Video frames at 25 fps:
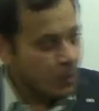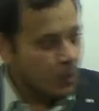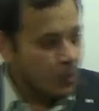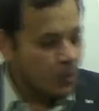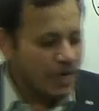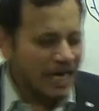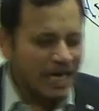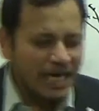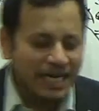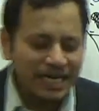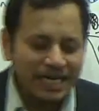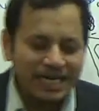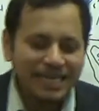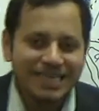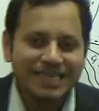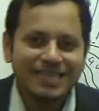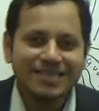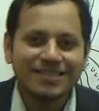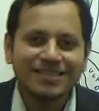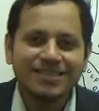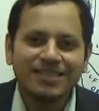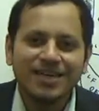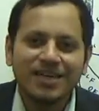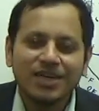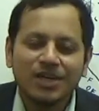where
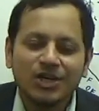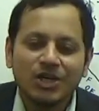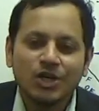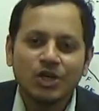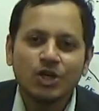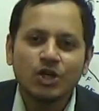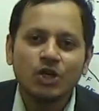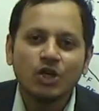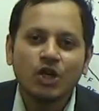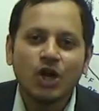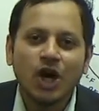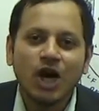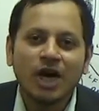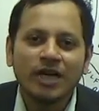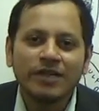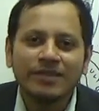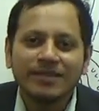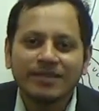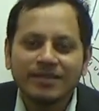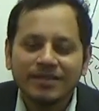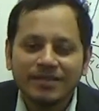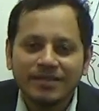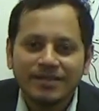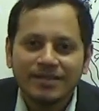is the North